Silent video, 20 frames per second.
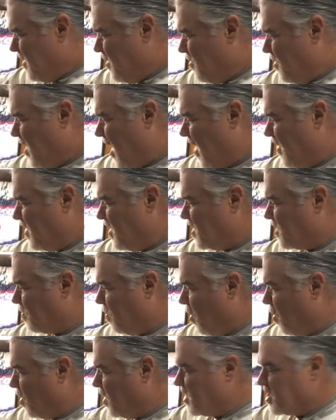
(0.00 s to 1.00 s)
We got these
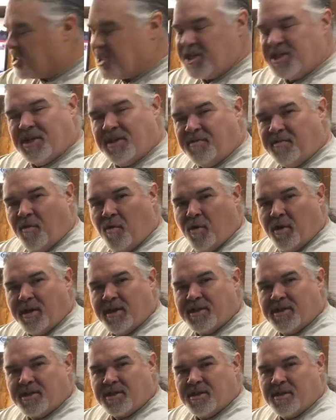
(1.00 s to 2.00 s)
ported
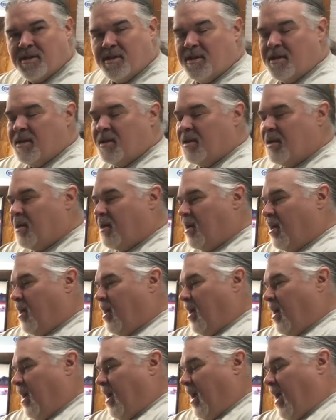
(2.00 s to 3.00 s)
GT40s,
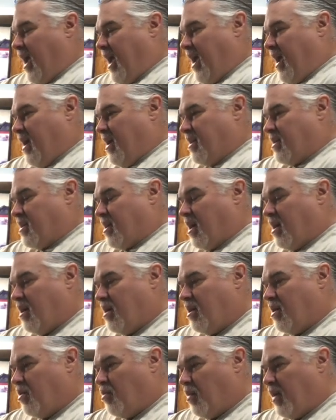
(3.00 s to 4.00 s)
and
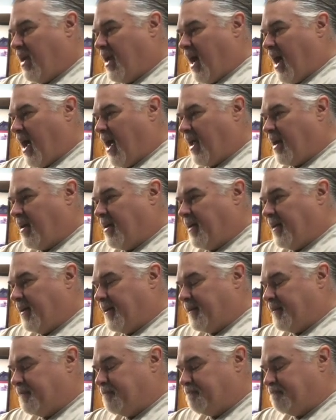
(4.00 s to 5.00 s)
we
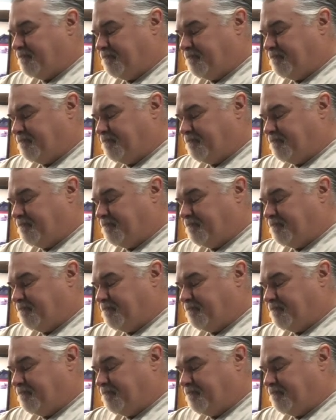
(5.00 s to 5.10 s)
got